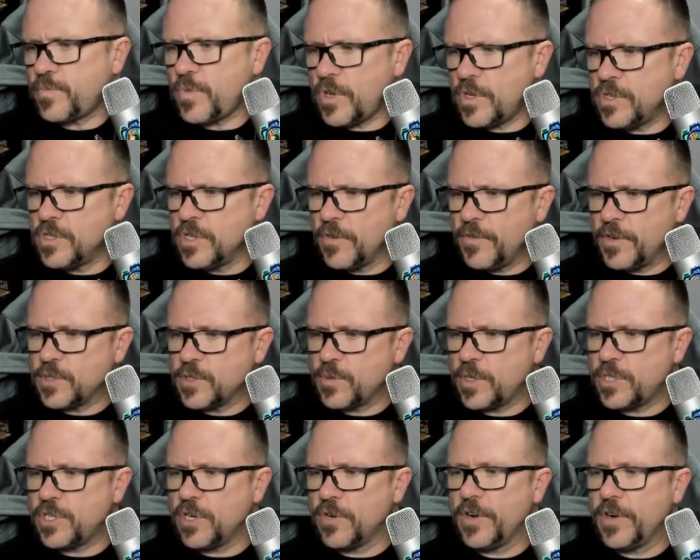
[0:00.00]
So if I
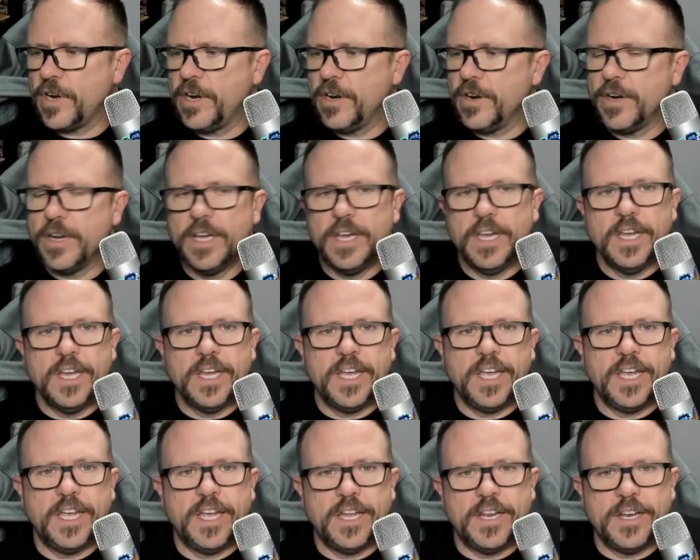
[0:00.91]
switch over here
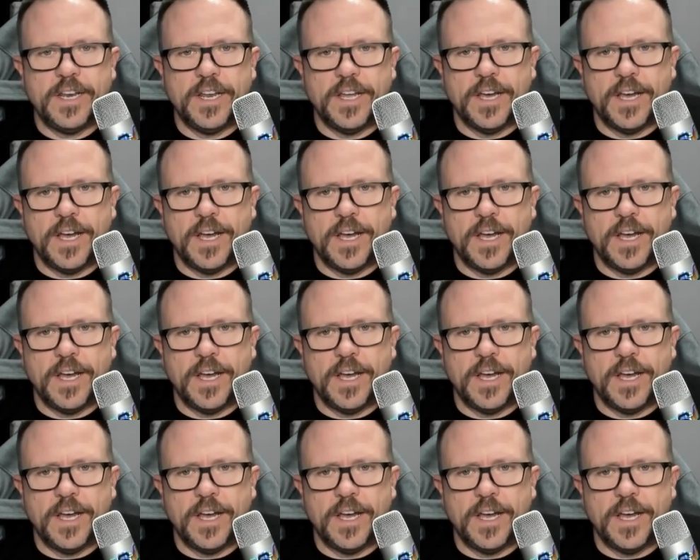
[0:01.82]
in